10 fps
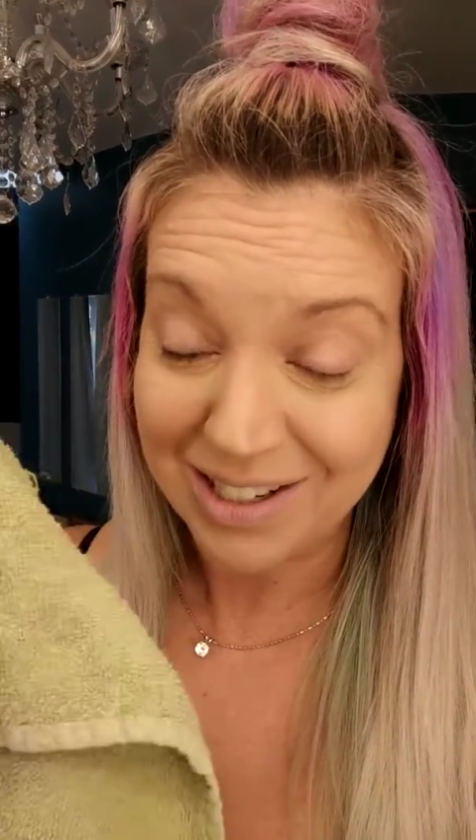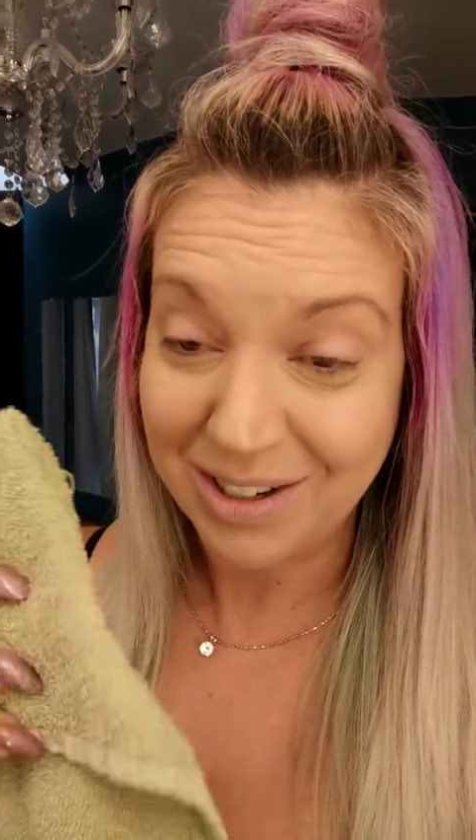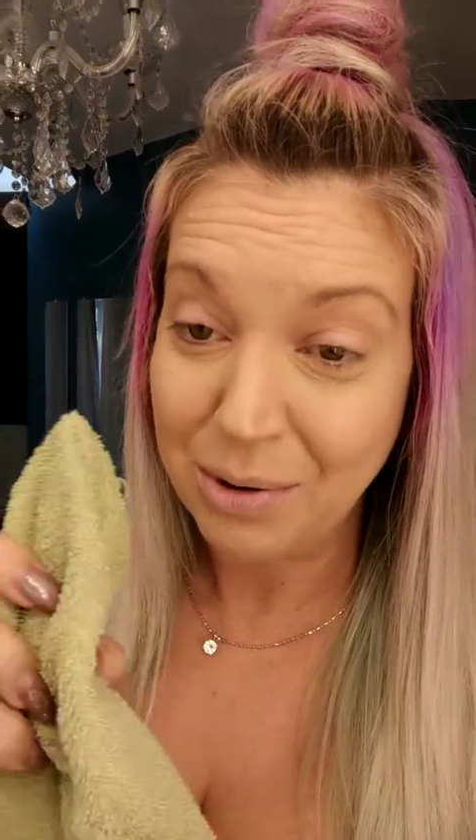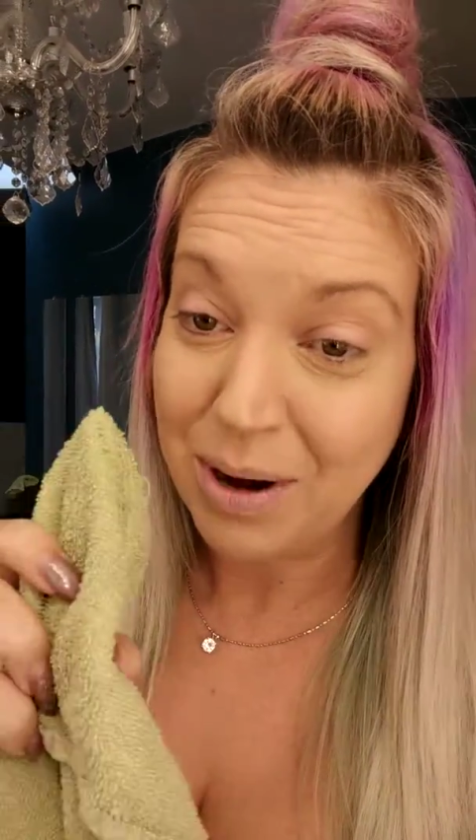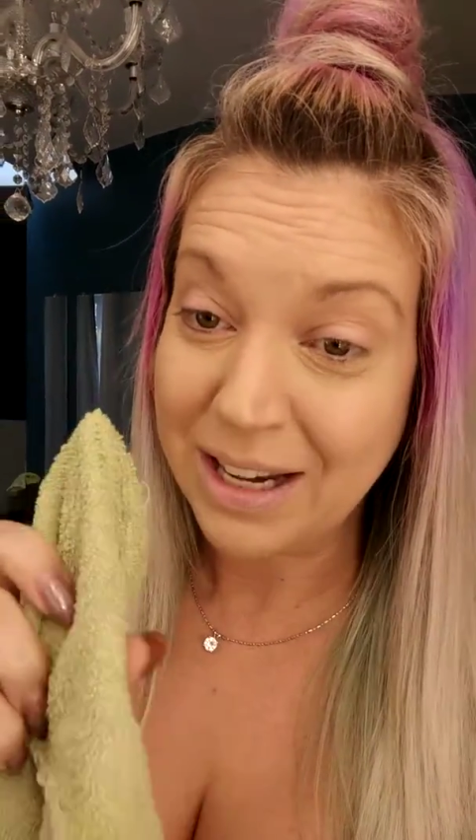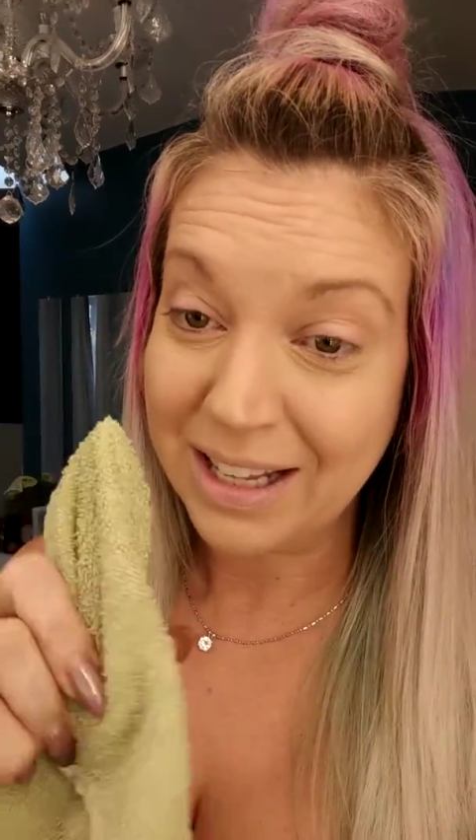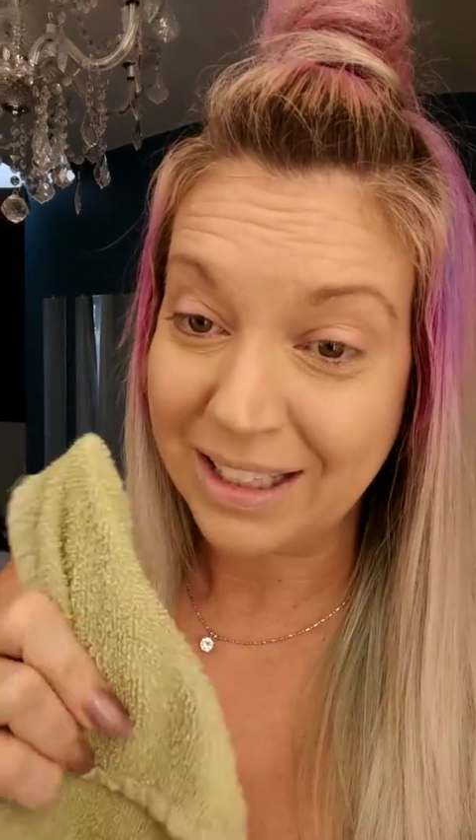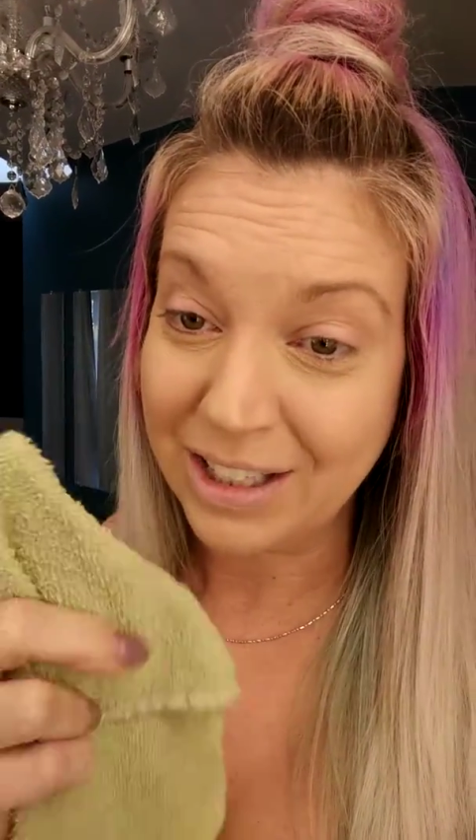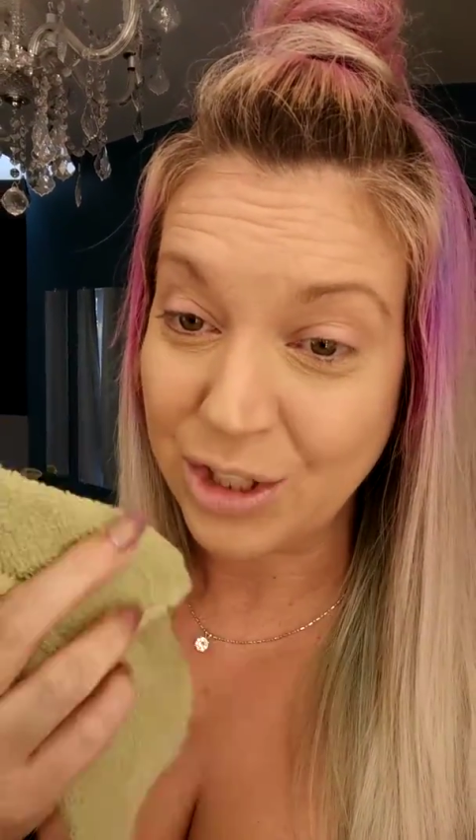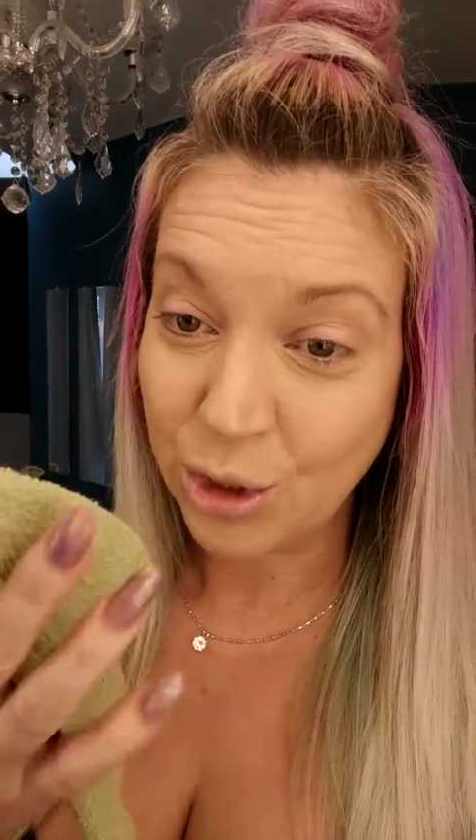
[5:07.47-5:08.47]
So you want to get
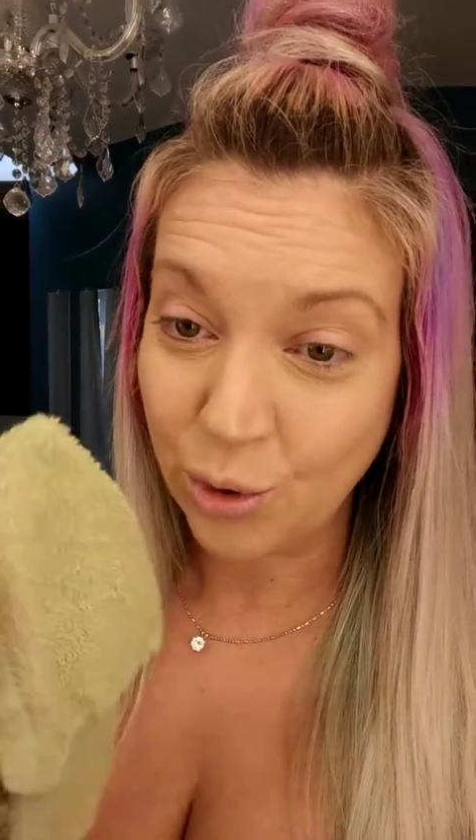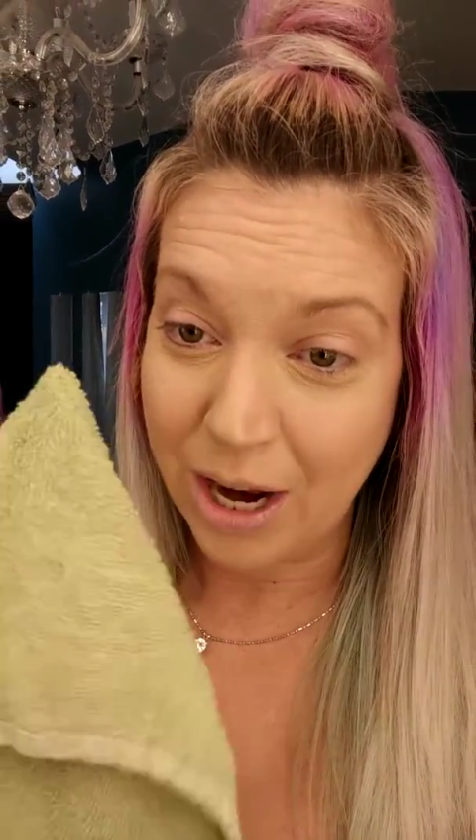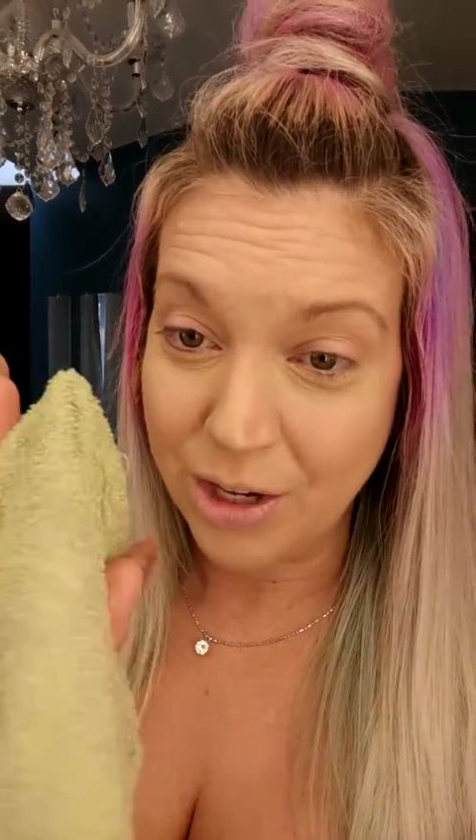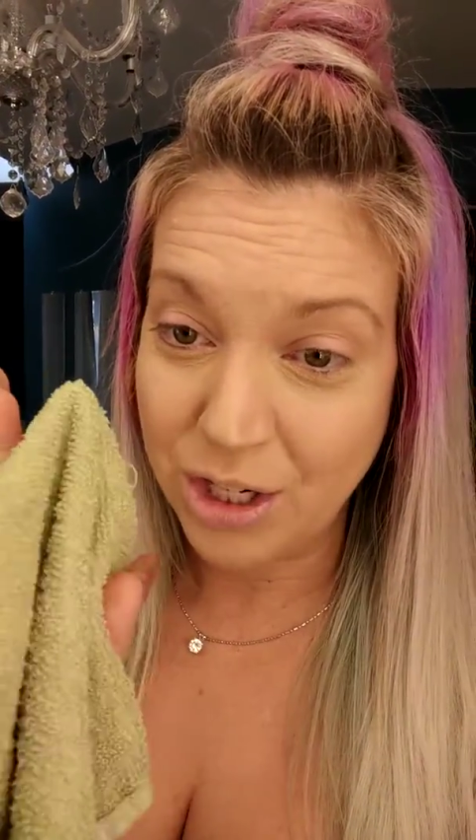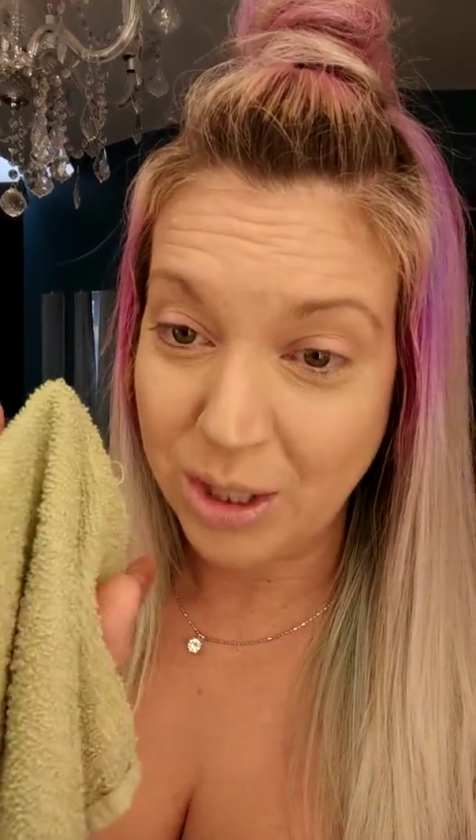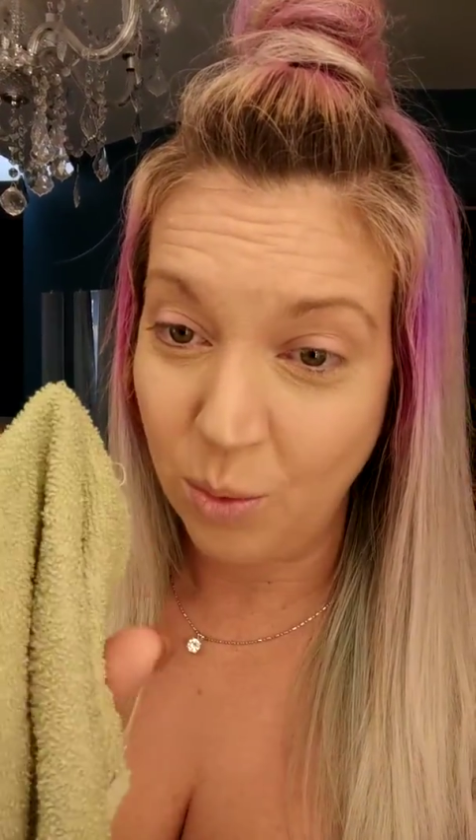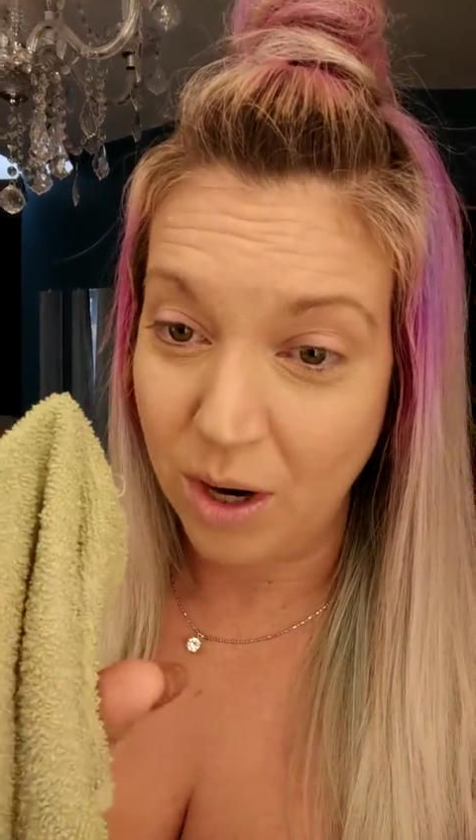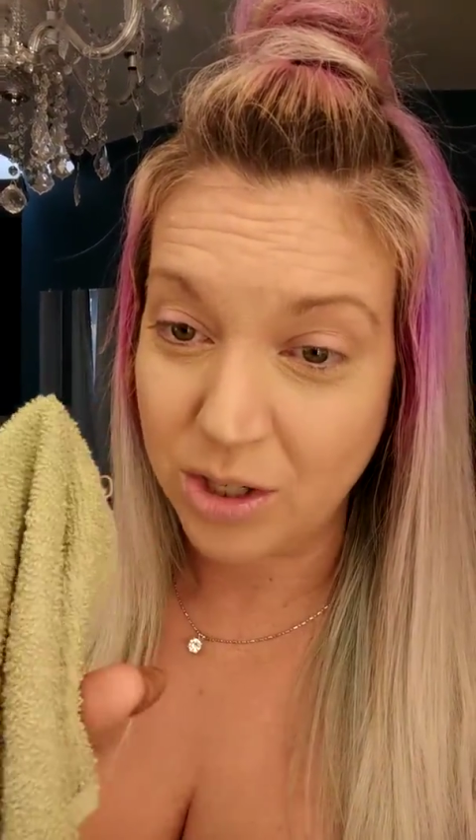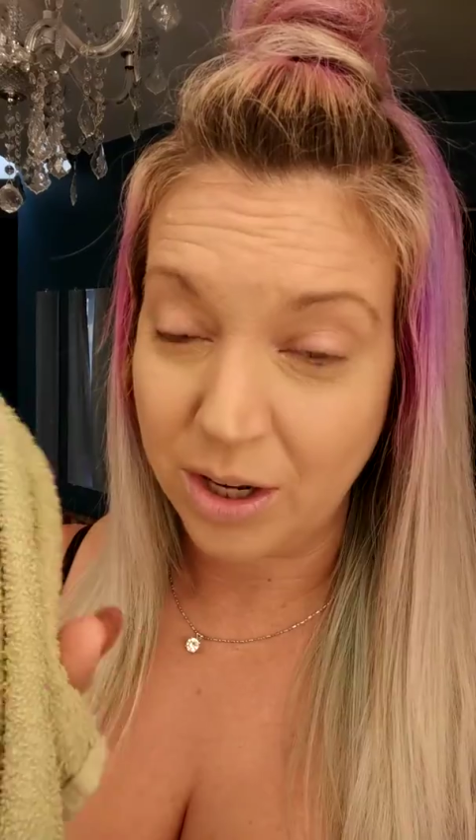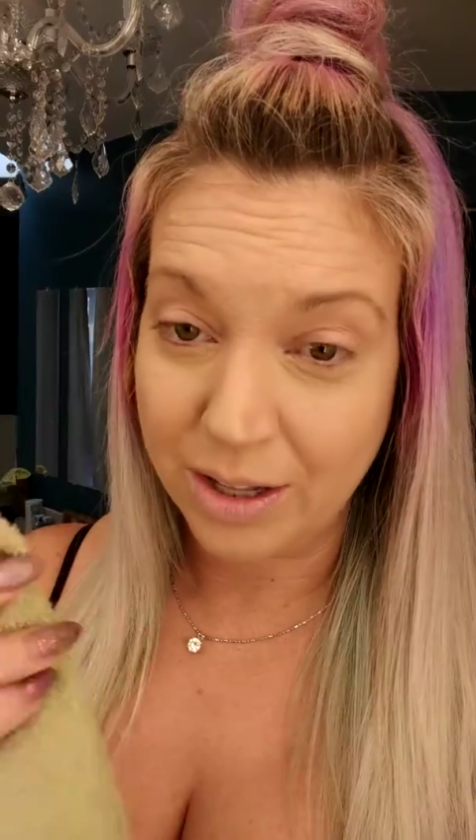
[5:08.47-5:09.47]
like a scratchy
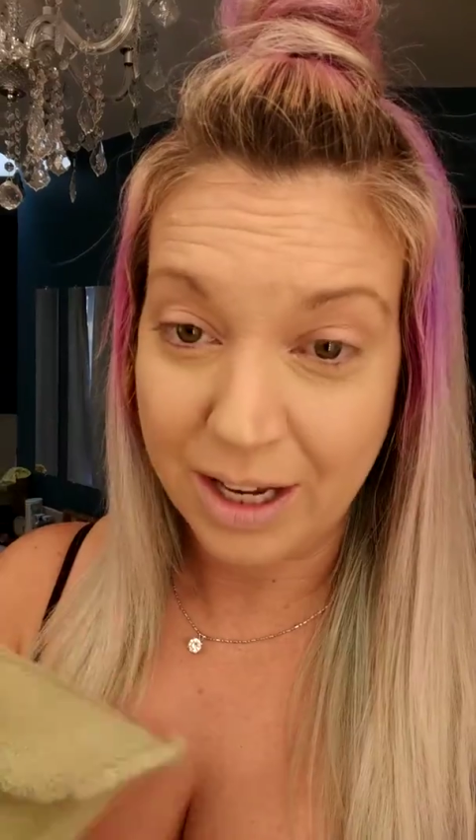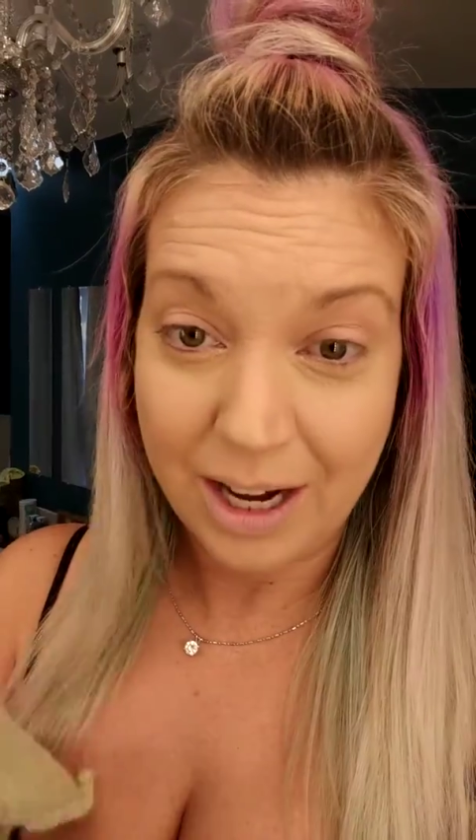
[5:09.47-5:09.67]
washcloth.